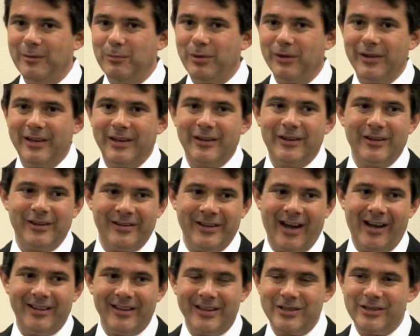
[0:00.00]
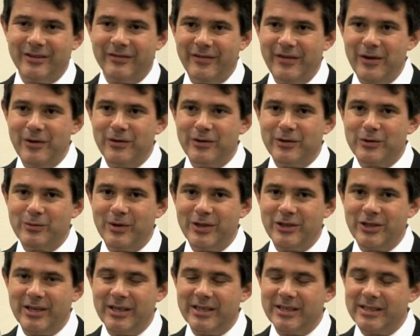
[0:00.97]
political knowledge and views,
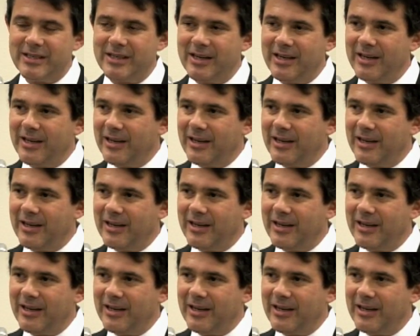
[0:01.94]
which is